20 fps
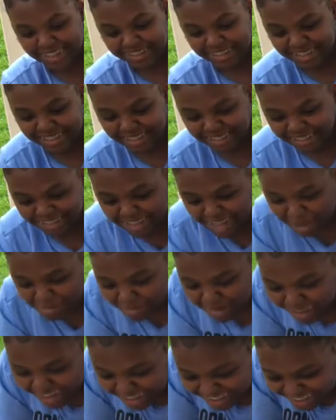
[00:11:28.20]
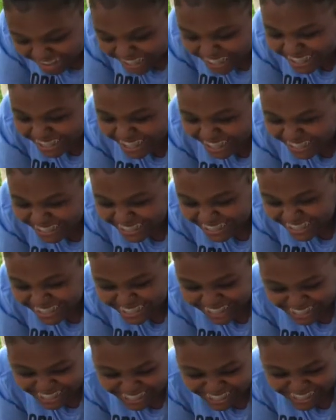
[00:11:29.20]
need to do y'all project like
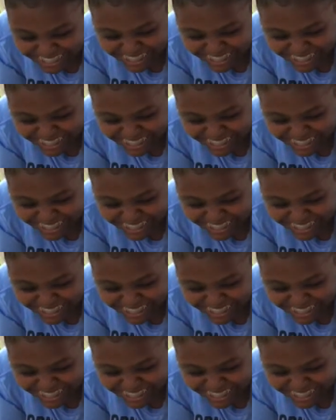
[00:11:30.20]
this.